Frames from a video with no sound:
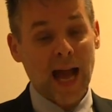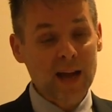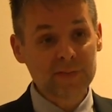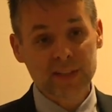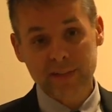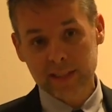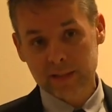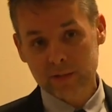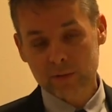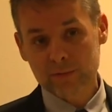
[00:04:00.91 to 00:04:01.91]
after
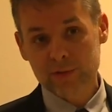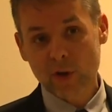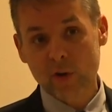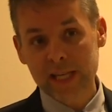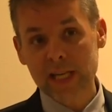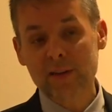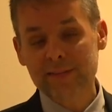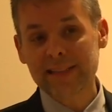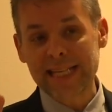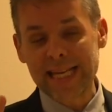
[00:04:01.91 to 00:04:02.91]
Vatican II. So
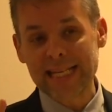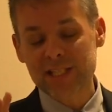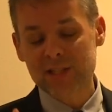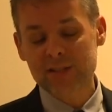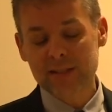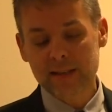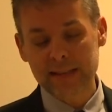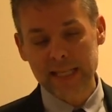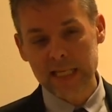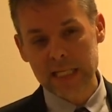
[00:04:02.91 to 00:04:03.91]
here it's
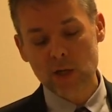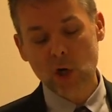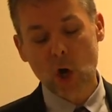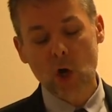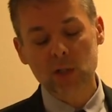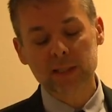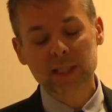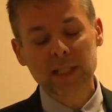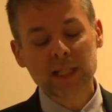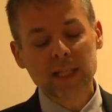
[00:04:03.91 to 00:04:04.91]
the so-called
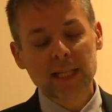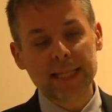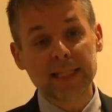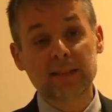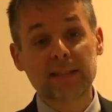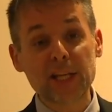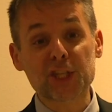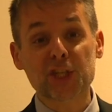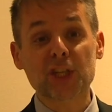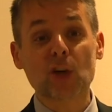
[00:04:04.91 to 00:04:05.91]
the
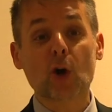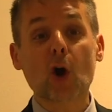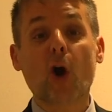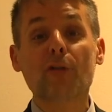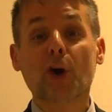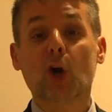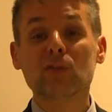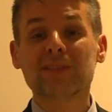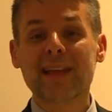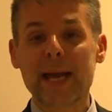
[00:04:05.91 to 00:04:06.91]
teaching on, of
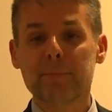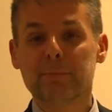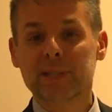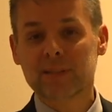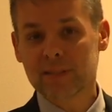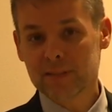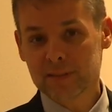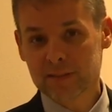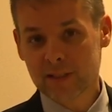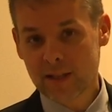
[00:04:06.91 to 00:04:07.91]
contempt
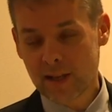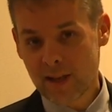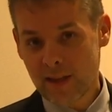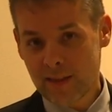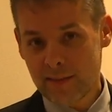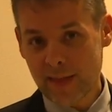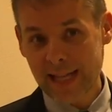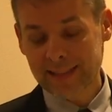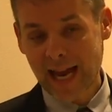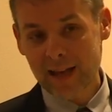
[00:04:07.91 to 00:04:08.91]

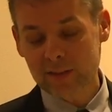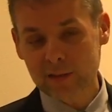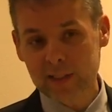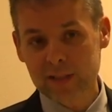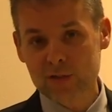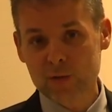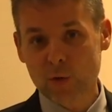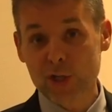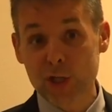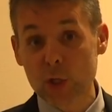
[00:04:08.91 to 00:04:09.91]
that Catholics
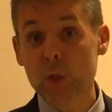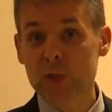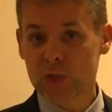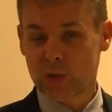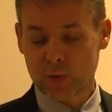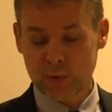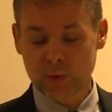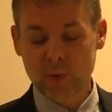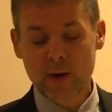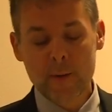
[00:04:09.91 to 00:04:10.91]
were used
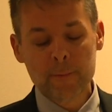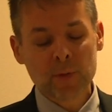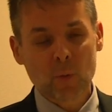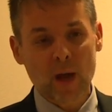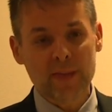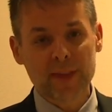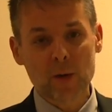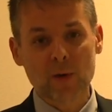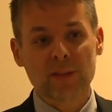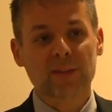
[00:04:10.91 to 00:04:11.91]
to when they
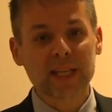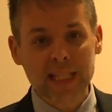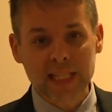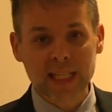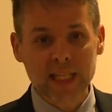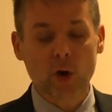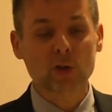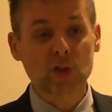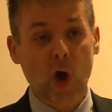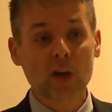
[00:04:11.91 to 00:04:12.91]
were thinking
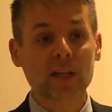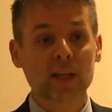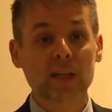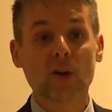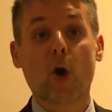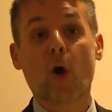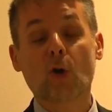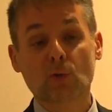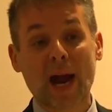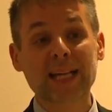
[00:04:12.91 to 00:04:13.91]
or talking
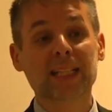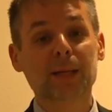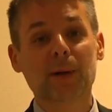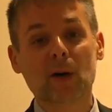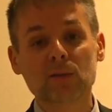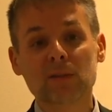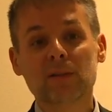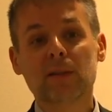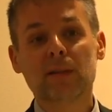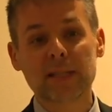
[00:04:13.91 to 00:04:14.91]
or writing about
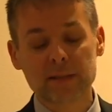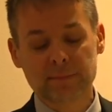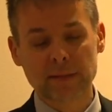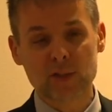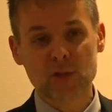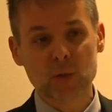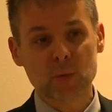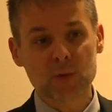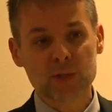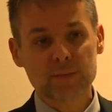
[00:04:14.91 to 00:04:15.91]
the, the
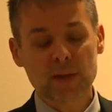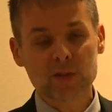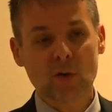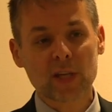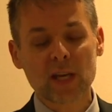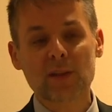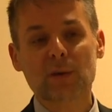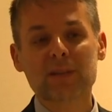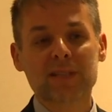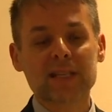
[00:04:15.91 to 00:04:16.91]
Jews. So here
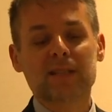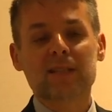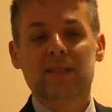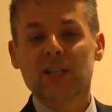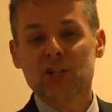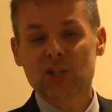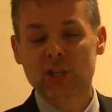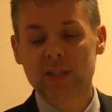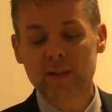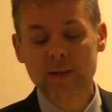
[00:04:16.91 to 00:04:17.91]
there is this
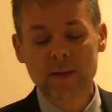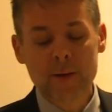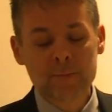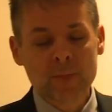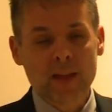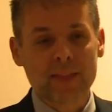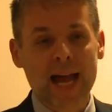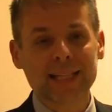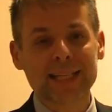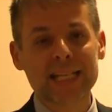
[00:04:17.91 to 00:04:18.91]
distinction
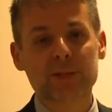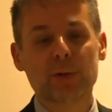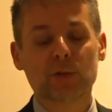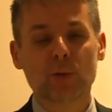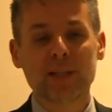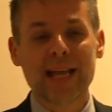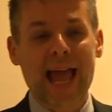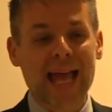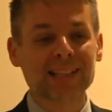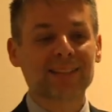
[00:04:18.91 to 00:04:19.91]
that is between
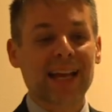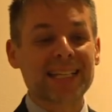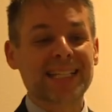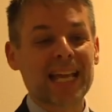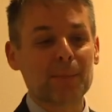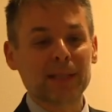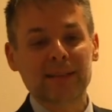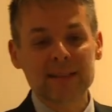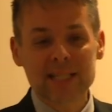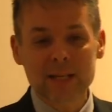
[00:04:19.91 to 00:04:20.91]
anti
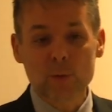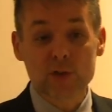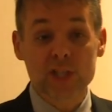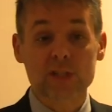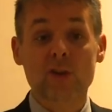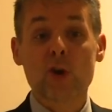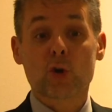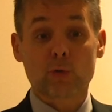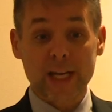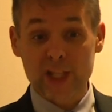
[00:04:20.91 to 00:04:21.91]
Semitism, which is
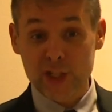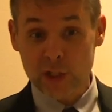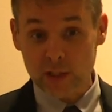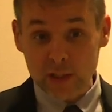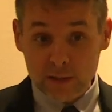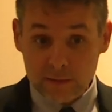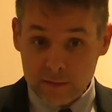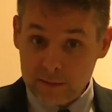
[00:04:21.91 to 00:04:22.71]
racial,